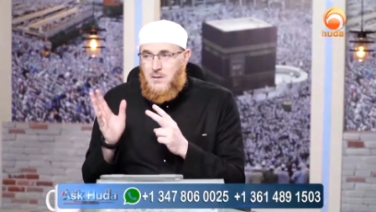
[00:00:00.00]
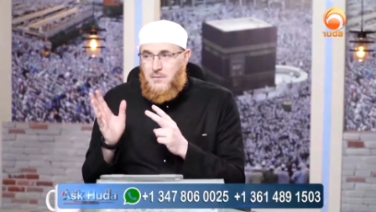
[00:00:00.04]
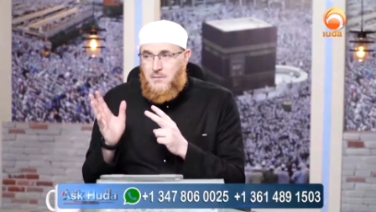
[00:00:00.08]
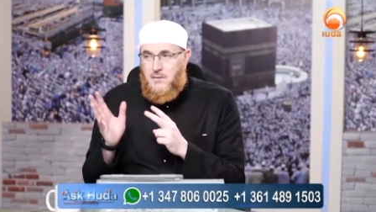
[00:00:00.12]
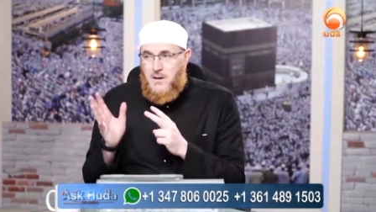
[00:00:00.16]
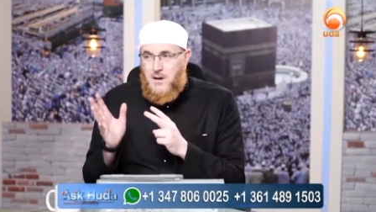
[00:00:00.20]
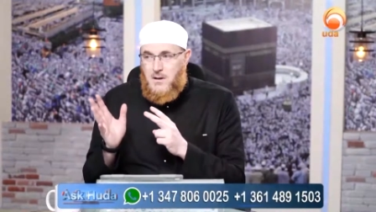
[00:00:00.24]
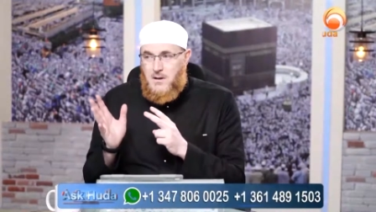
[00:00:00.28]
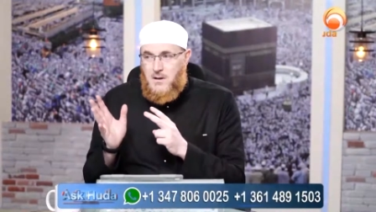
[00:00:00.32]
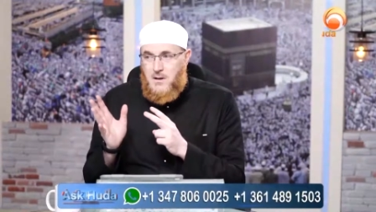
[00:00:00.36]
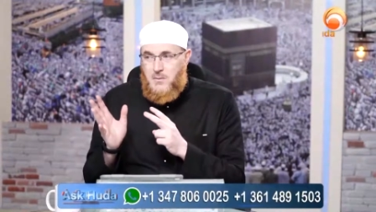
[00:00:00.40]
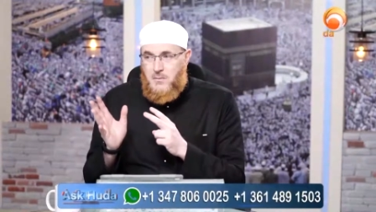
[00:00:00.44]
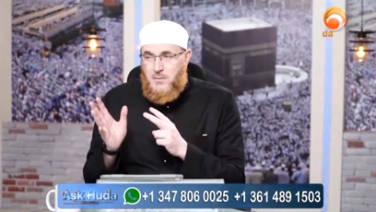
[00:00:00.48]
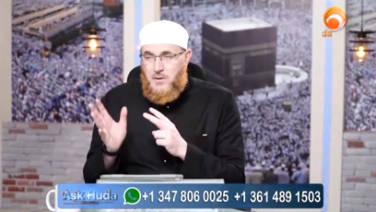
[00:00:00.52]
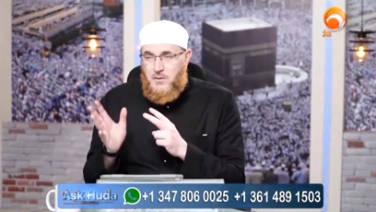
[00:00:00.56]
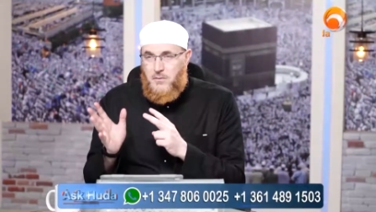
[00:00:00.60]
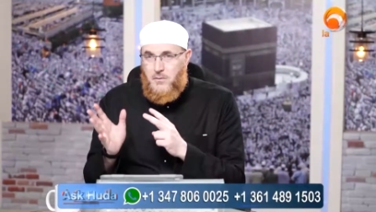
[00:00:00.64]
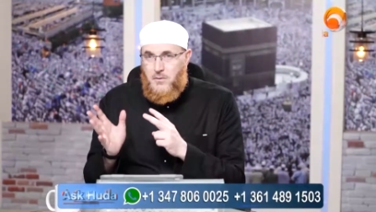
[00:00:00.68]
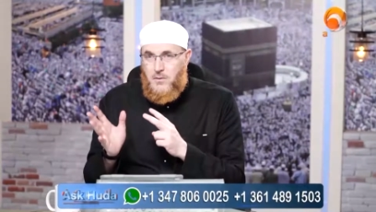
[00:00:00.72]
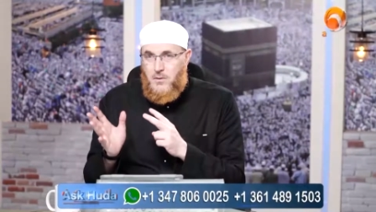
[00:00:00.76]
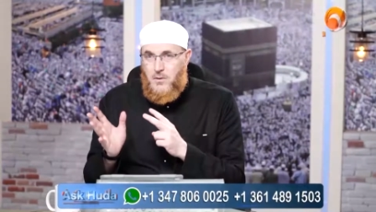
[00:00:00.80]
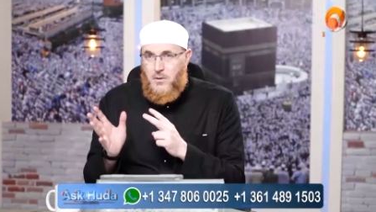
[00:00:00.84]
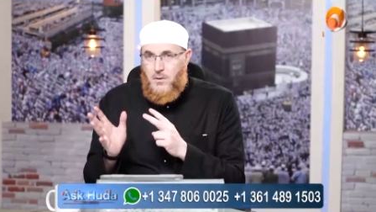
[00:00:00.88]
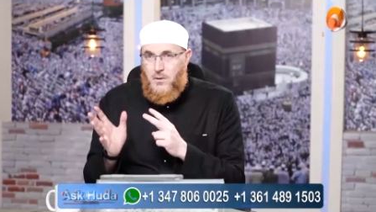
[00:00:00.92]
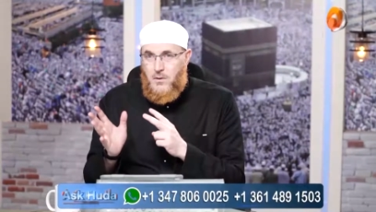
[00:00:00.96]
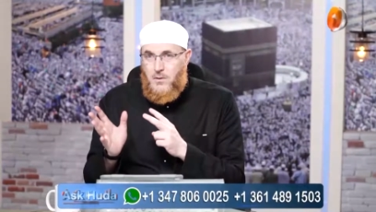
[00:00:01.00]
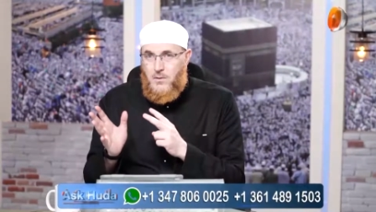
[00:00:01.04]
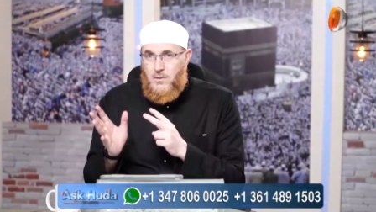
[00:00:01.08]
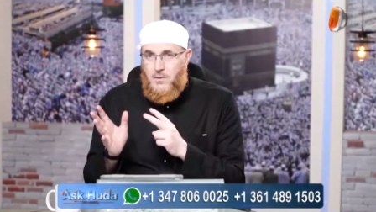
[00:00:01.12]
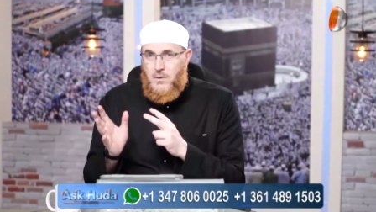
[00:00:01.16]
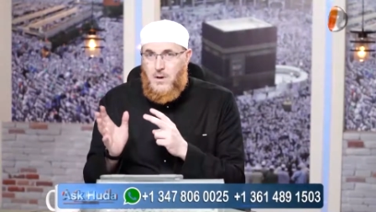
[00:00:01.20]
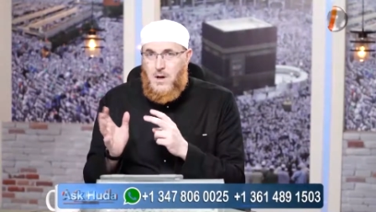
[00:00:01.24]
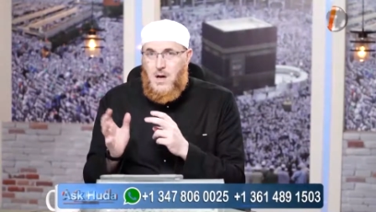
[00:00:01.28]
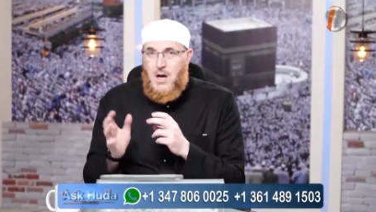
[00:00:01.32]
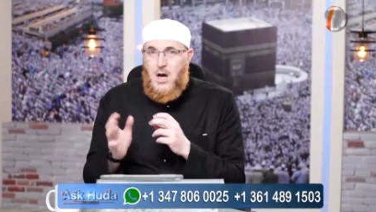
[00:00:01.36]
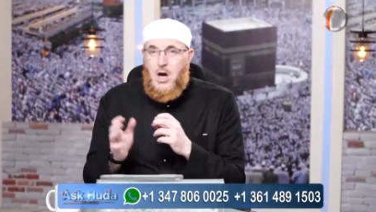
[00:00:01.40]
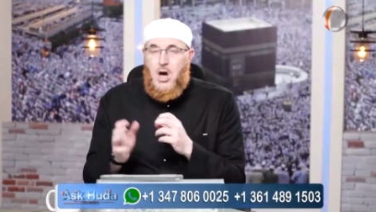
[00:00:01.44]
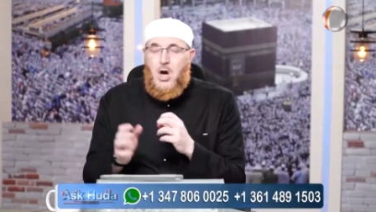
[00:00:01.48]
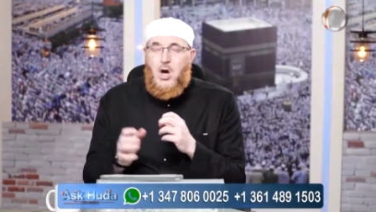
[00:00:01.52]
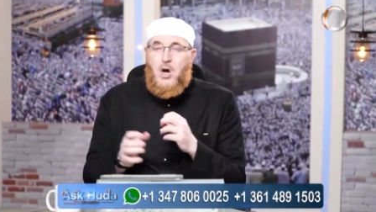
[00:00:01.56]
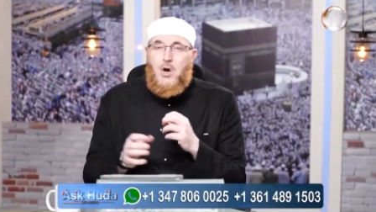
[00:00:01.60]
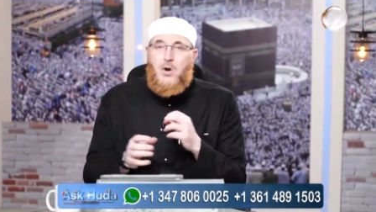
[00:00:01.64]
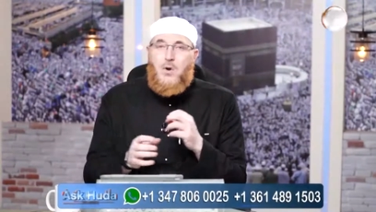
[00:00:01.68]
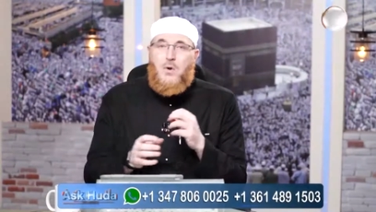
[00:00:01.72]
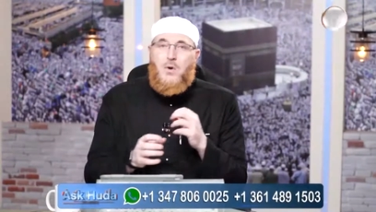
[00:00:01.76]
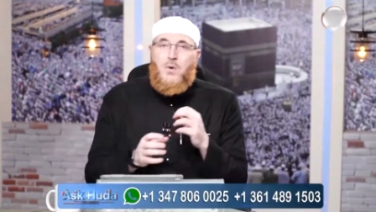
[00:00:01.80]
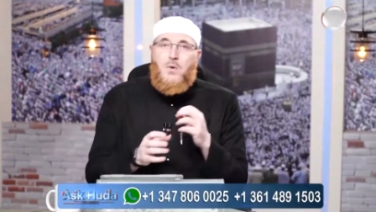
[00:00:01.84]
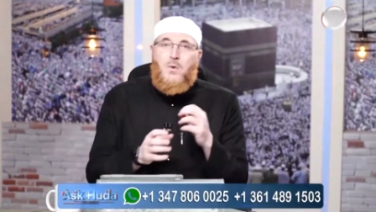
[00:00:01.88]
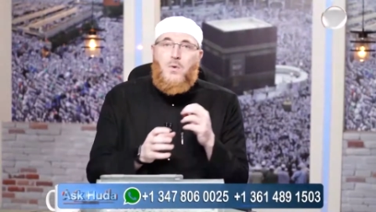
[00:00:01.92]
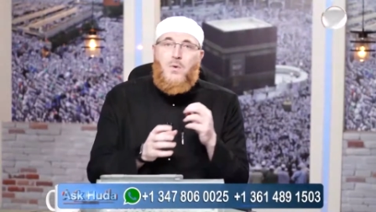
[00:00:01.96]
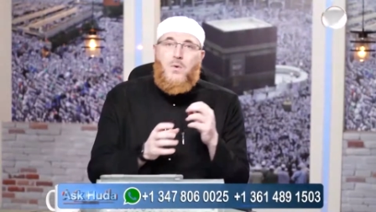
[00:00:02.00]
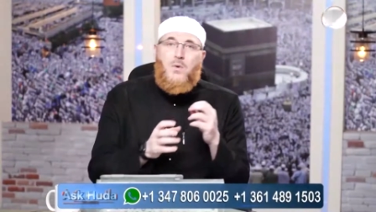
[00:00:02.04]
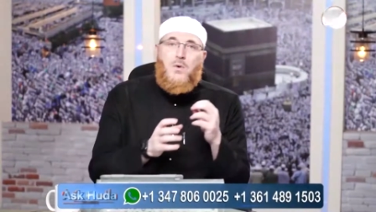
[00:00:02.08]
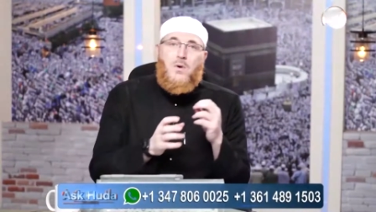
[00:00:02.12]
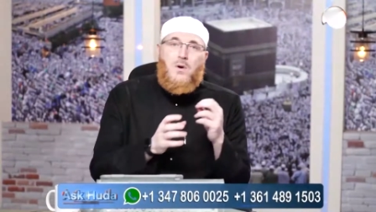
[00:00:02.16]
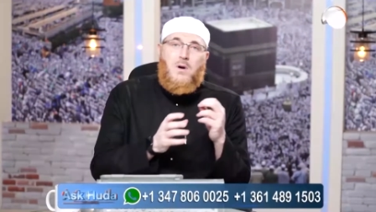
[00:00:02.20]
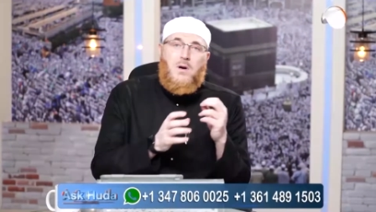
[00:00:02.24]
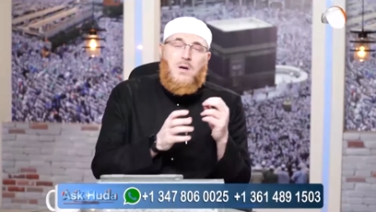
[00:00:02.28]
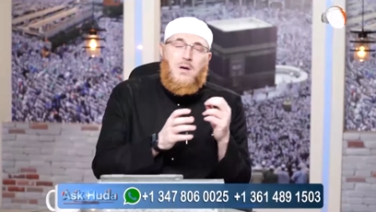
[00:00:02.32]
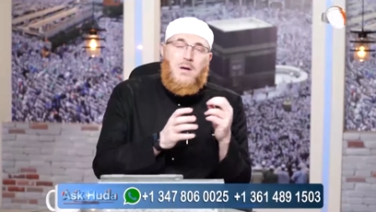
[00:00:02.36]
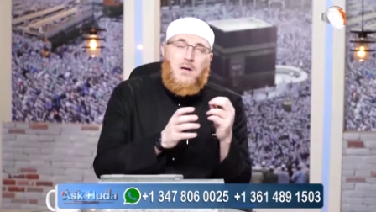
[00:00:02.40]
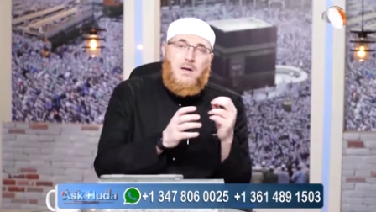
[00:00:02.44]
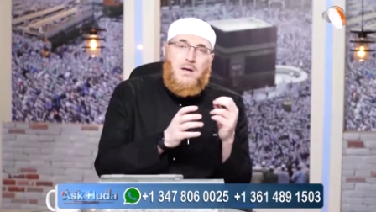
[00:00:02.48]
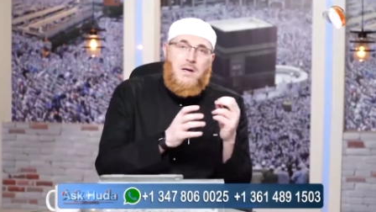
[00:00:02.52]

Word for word: the father before law, nor